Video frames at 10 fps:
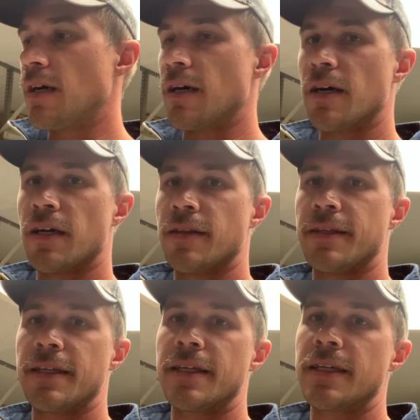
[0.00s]
on
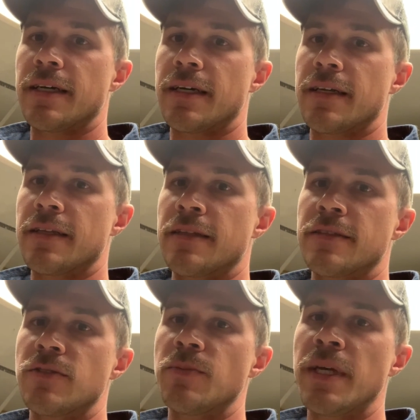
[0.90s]
the uh, on the
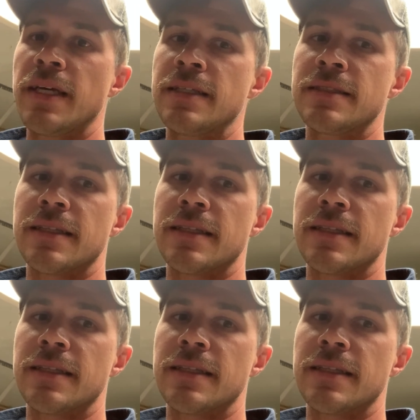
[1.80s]
two pins.